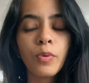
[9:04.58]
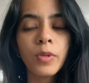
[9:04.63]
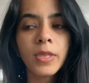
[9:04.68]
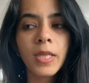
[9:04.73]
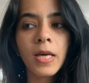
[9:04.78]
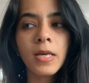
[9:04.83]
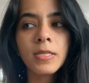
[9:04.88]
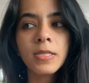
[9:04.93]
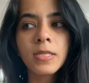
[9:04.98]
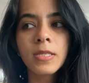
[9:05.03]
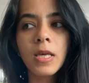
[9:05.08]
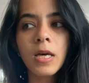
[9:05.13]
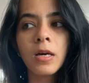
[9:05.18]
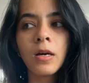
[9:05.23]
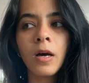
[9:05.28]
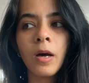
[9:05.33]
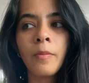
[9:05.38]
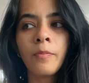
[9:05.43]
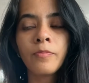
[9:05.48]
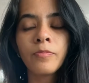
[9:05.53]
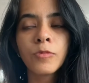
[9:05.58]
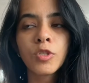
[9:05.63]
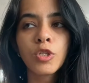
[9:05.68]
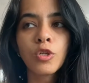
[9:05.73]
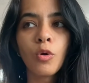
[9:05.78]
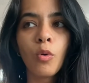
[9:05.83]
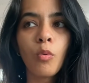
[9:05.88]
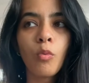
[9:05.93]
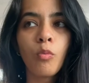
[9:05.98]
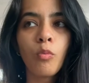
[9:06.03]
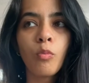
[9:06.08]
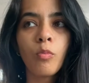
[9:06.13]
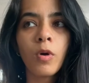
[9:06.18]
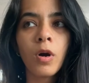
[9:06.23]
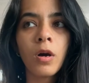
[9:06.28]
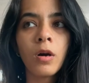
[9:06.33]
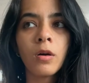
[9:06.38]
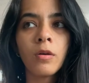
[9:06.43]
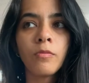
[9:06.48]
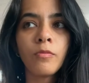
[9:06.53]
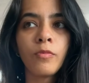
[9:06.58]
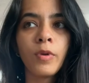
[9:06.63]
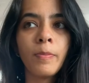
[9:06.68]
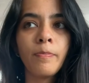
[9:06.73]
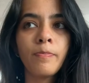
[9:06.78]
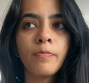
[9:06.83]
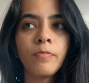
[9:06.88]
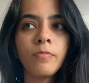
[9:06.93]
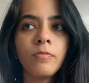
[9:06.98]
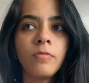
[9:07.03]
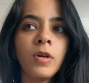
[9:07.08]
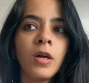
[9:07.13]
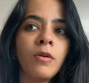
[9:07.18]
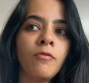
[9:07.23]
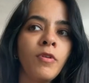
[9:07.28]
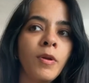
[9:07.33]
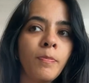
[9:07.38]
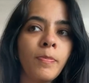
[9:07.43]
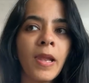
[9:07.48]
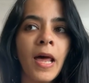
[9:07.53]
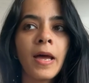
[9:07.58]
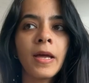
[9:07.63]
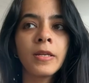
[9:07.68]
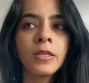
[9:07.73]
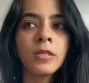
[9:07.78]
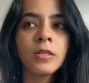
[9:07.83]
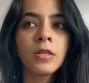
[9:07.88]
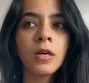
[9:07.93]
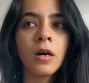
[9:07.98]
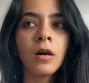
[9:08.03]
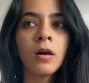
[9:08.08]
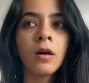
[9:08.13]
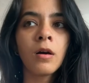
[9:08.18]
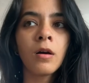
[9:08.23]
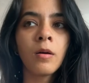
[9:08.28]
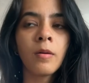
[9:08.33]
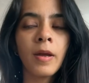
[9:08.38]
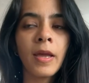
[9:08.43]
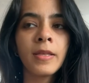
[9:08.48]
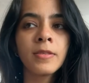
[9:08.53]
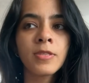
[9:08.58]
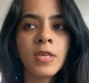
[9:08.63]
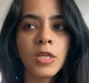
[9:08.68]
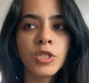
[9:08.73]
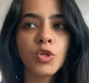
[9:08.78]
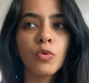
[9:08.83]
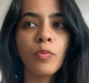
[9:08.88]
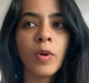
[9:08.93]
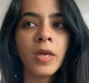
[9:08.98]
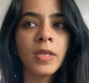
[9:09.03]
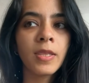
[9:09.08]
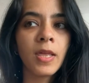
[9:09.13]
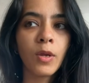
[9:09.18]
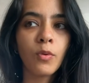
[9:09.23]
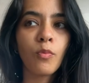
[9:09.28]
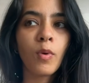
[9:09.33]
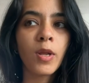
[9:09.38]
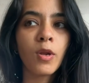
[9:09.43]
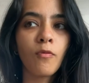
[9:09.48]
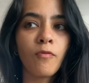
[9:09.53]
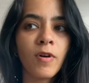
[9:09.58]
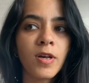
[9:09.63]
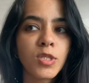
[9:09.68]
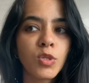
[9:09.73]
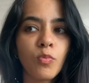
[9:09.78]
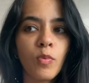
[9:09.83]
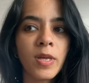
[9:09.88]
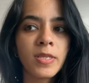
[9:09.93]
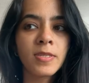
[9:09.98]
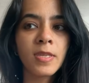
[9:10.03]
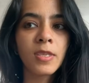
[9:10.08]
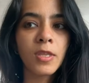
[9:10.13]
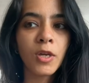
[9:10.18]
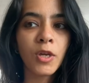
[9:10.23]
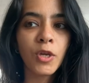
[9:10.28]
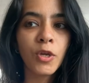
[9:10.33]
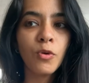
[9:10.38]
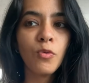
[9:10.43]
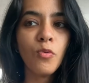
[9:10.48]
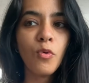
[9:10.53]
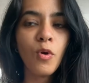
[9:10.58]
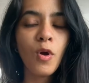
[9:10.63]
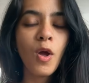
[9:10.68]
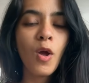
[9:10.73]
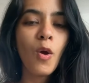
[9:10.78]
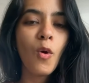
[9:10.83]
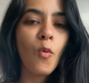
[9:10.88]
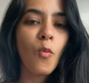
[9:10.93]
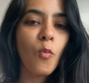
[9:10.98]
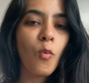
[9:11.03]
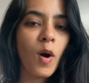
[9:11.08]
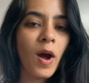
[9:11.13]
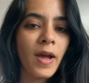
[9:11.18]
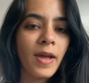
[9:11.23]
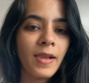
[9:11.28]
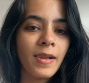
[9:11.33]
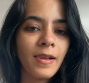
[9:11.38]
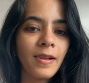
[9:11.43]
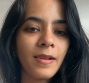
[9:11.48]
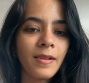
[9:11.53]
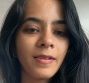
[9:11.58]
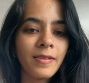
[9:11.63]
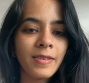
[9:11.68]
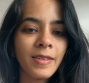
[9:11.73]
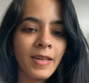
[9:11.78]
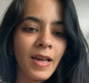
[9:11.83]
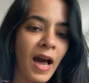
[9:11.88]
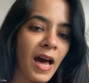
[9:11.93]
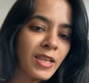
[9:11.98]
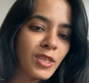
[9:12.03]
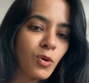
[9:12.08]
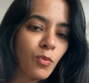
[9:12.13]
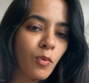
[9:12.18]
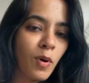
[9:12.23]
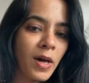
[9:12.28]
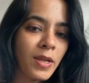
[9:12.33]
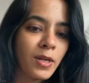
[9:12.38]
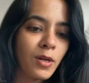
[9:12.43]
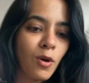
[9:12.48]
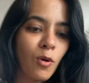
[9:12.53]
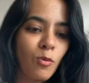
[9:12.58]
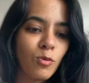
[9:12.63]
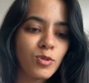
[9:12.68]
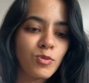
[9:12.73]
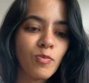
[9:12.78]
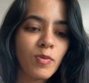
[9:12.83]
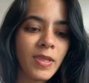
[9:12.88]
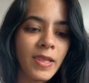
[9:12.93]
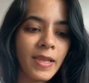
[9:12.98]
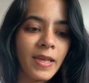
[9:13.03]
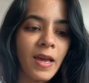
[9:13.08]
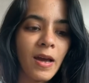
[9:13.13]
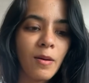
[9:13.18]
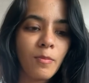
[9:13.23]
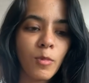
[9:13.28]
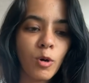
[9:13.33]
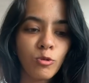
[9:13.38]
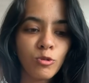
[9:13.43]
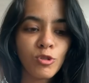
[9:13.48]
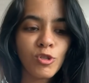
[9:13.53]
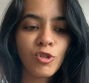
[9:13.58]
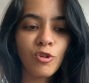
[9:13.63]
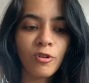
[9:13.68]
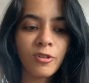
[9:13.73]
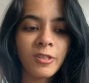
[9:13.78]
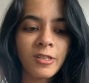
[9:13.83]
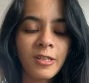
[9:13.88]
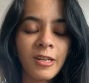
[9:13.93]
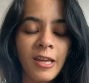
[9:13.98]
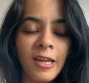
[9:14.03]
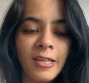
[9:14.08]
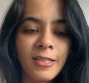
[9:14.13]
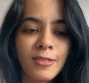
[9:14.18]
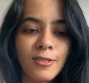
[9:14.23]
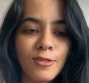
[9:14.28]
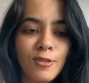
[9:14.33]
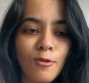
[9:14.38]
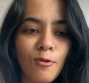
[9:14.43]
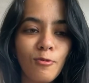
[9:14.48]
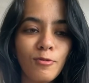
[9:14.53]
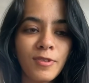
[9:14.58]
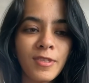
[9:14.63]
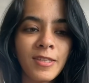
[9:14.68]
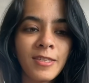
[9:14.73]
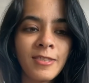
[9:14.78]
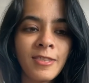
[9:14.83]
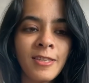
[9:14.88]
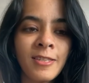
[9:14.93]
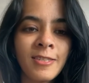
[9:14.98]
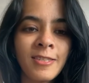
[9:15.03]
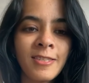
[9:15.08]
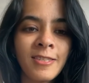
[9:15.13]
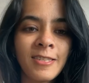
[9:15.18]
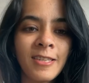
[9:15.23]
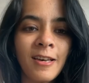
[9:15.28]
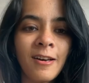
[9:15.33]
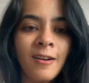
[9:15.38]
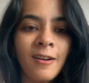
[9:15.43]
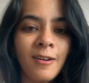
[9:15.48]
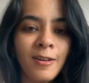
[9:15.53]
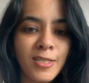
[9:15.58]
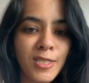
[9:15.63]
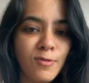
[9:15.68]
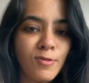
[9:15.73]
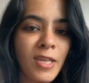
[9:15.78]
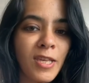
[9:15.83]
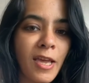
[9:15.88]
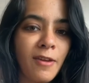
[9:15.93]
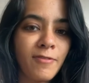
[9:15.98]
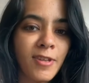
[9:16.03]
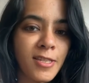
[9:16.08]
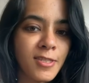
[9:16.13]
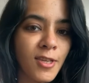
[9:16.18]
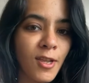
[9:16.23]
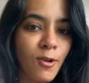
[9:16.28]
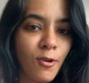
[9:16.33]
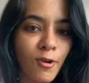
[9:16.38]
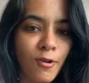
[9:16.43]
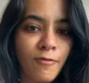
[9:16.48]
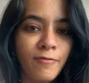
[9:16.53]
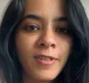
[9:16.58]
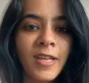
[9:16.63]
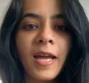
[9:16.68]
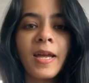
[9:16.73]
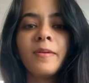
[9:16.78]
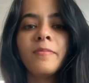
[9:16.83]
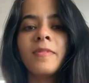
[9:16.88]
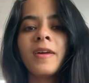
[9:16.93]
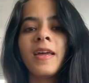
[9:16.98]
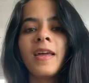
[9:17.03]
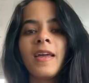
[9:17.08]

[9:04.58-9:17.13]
with us. So we planned in such a way that one of us waits in the queue while the other one goes with Liam on shorter rides. So this saved us a lot of time,